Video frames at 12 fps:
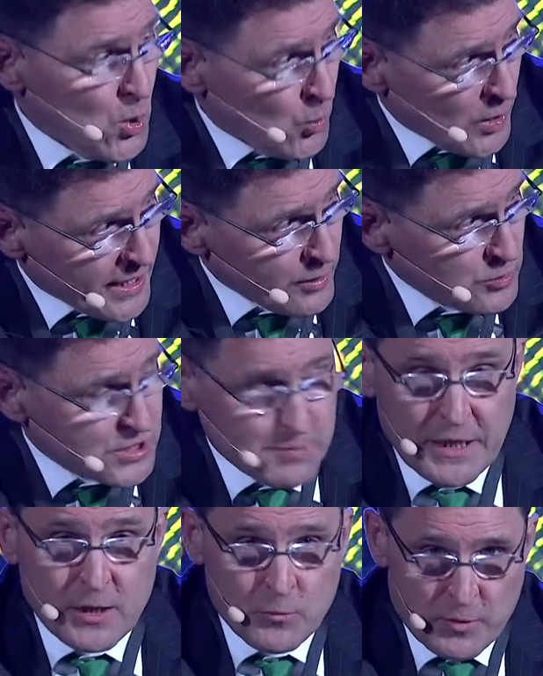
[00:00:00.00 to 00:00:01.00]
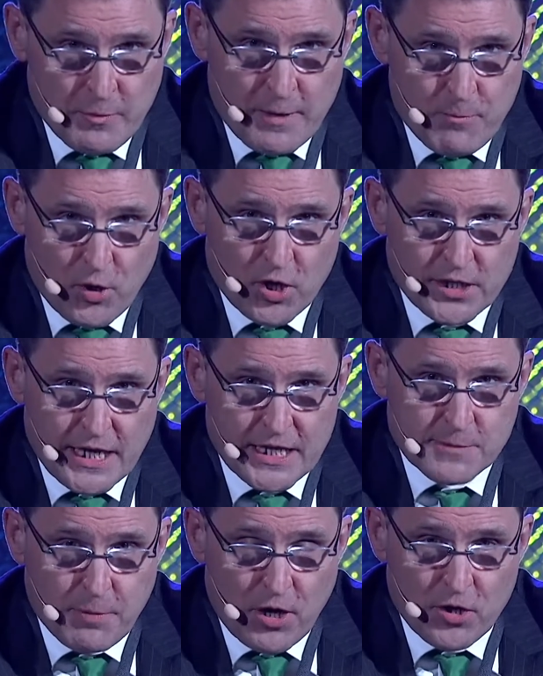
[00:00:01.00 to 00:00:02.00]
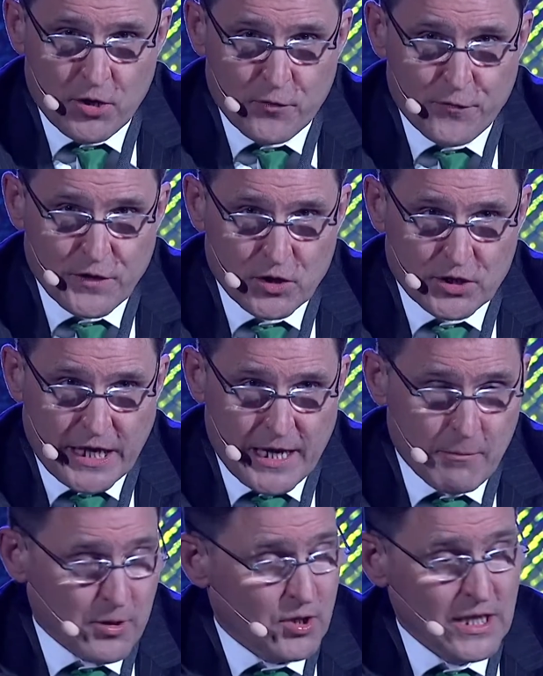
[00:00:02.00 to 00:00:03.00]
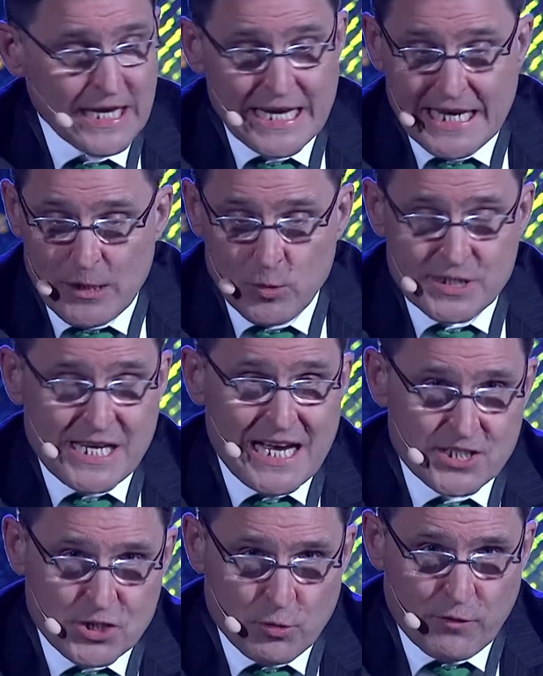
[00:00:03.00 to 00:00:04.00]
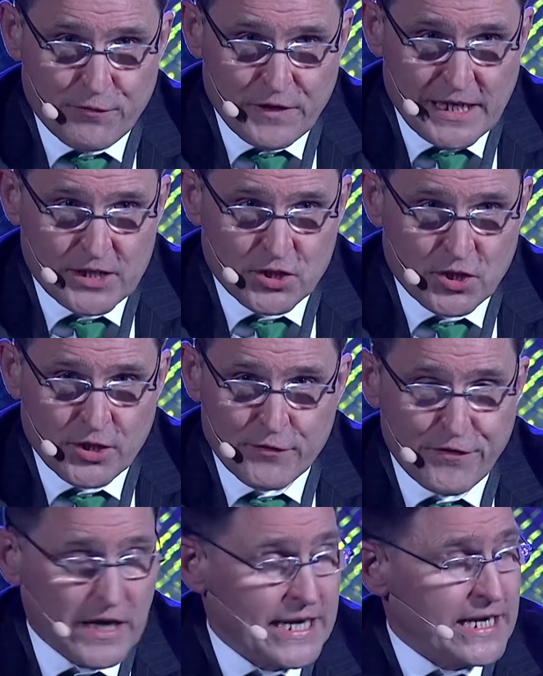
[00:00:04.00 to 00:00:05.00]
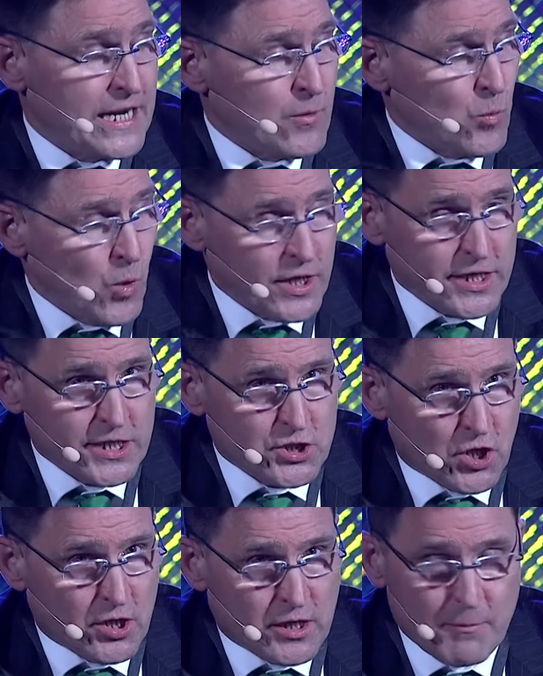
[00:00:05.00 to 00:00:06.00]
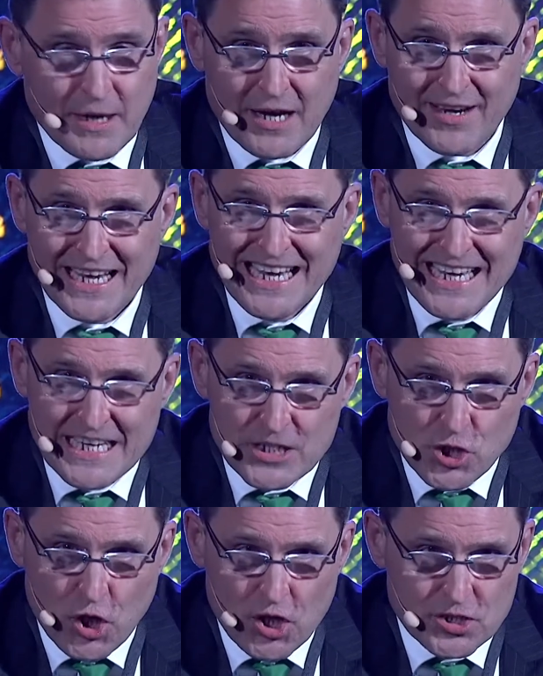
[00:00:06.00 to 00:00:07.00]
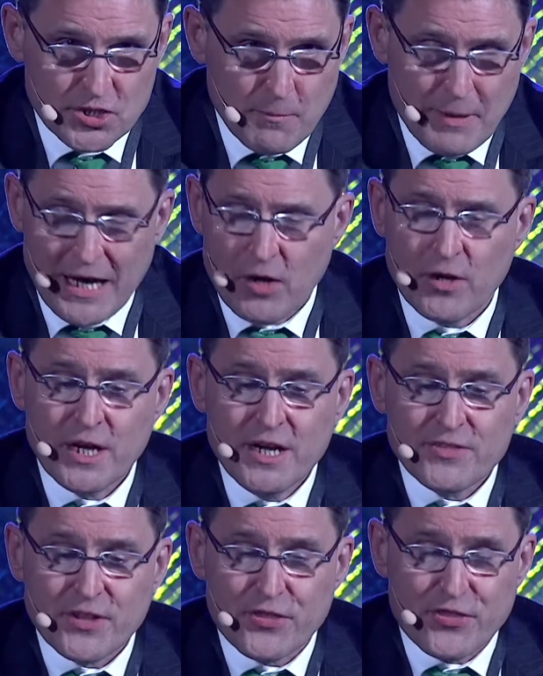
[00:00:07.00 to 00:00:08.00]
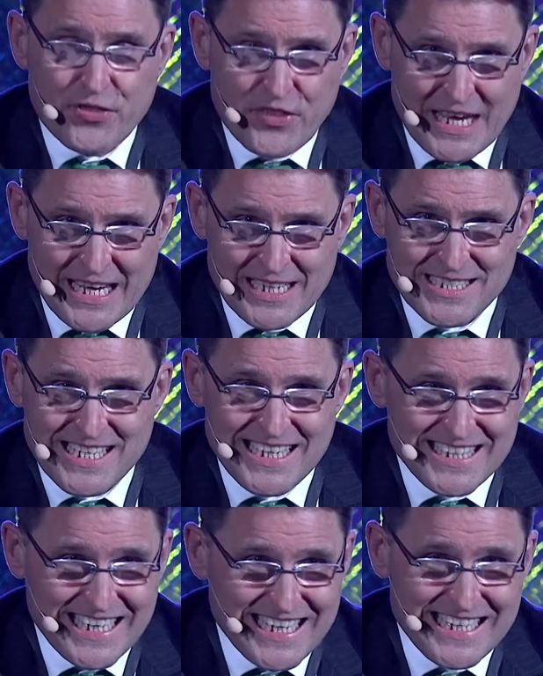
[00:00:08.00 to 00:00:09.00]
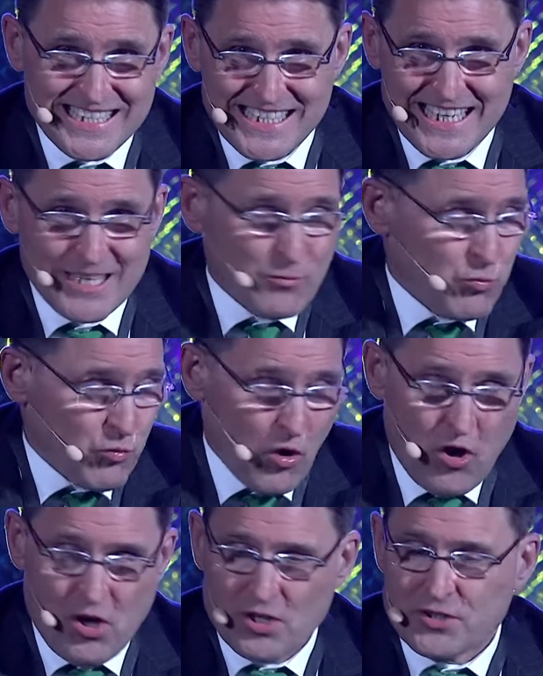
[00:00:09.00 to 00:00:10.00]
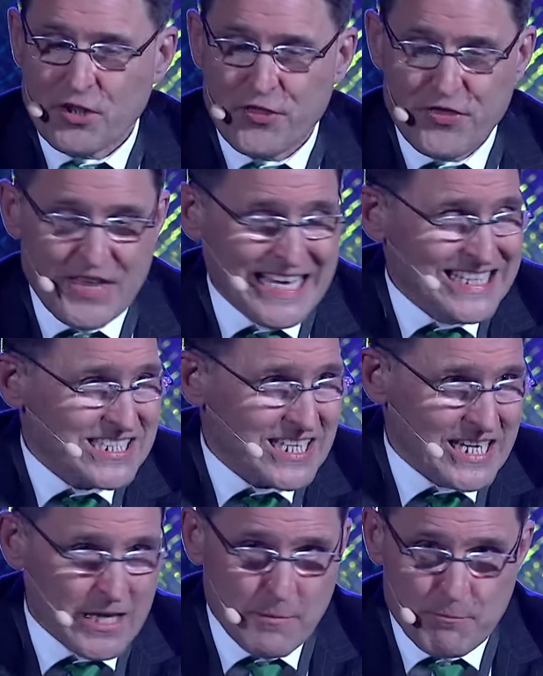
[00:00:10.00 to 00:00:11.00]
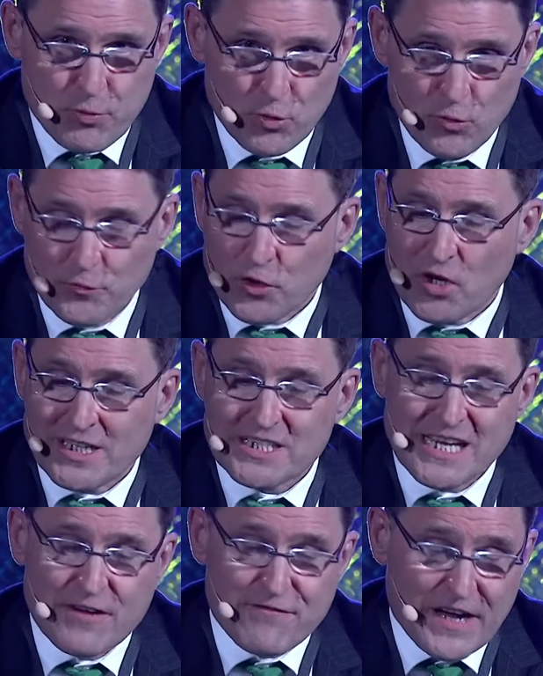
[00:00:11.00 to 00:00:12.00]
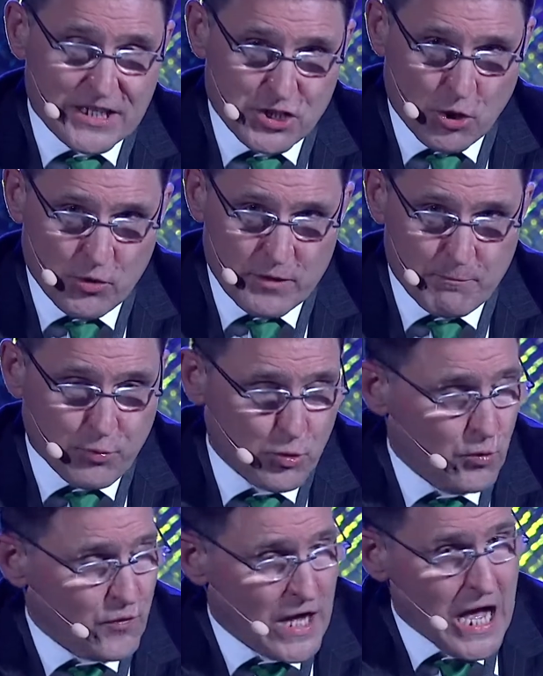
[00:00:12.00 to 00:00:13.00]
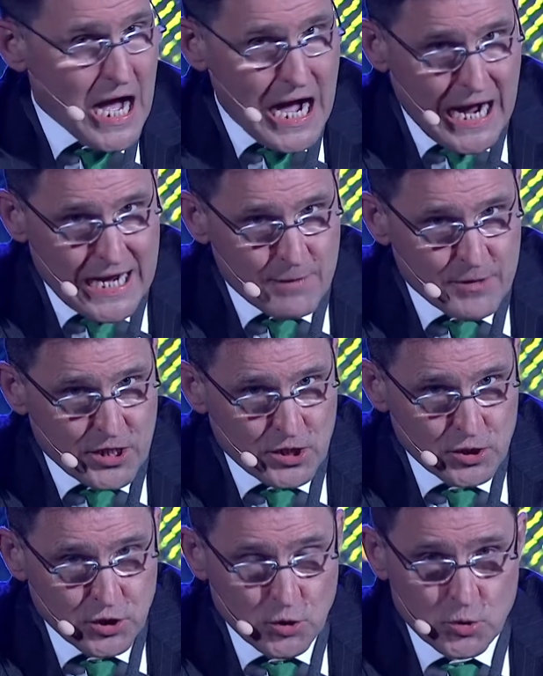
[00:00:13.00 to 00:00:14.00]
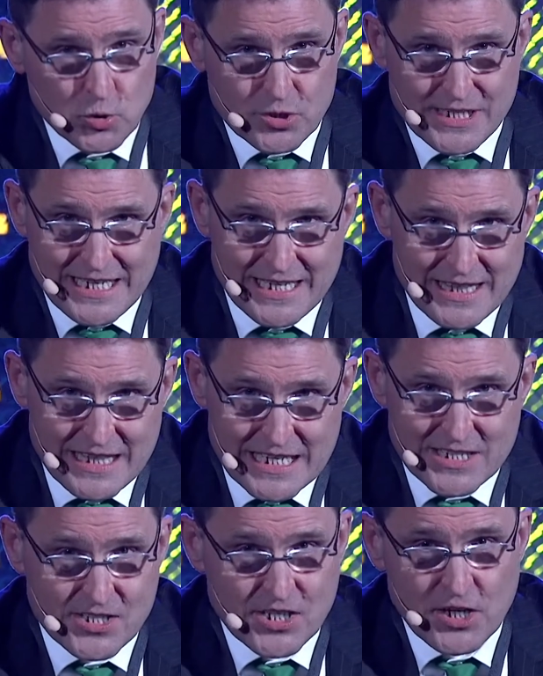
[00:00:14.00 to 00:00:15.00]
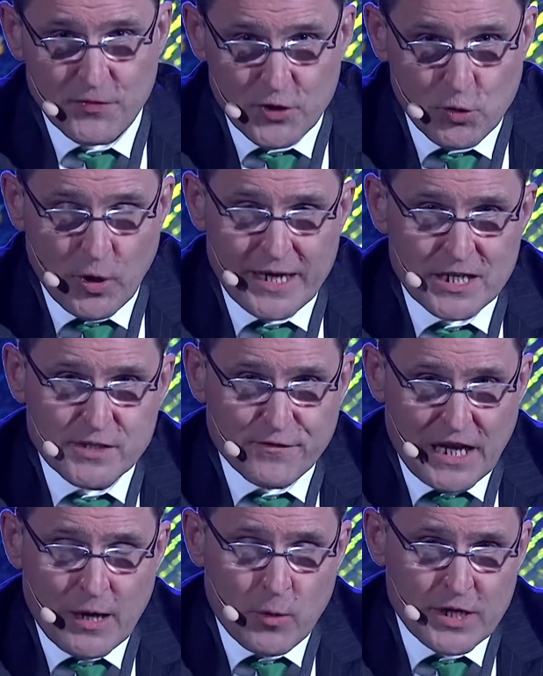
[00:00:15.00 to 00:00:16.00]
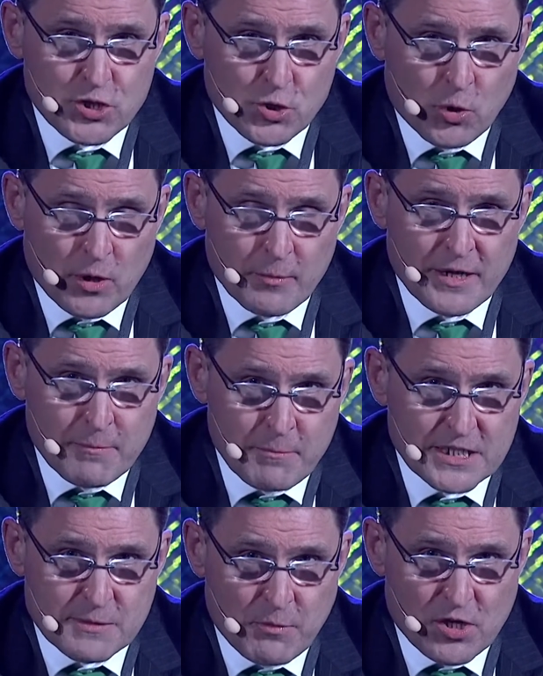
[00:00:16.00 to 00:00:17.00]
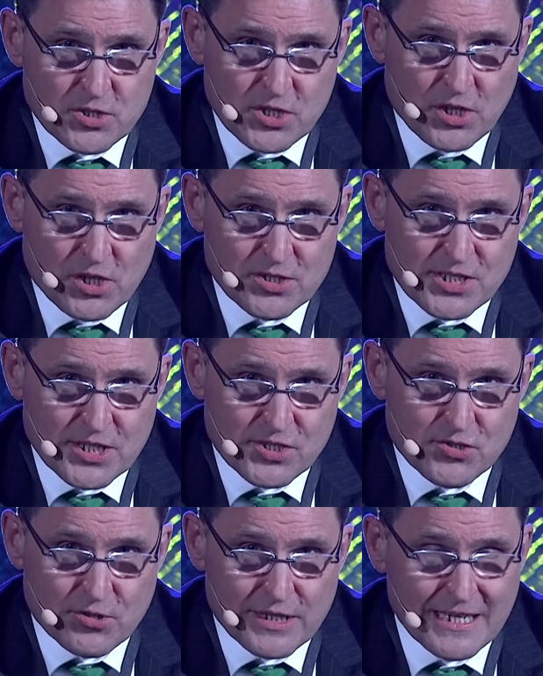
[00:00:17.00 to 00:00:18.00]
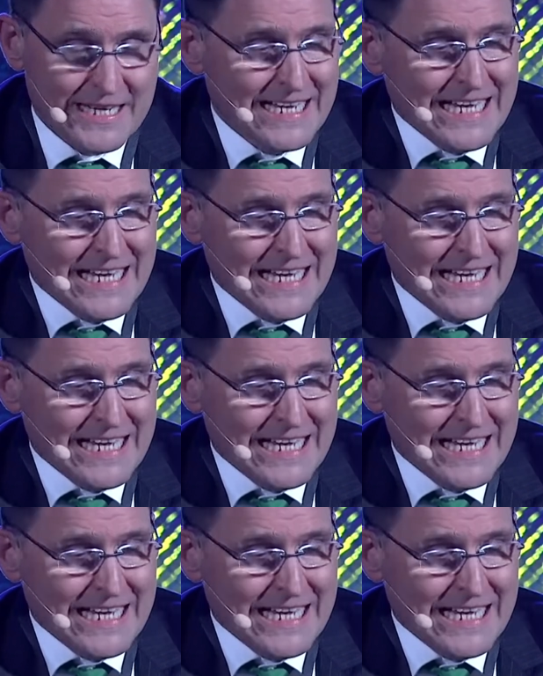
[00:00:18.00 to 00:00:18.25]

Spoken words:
When he was speaking with my broadcast partner, Phil Campbell, he was asked to reflect on the fight, and what did he talk about? He talked about the things that he did wrong, the things that he improved on. He said, if I don't improve, I am going to lose in this, the greatest flyweight tournament in mixed martial arts history.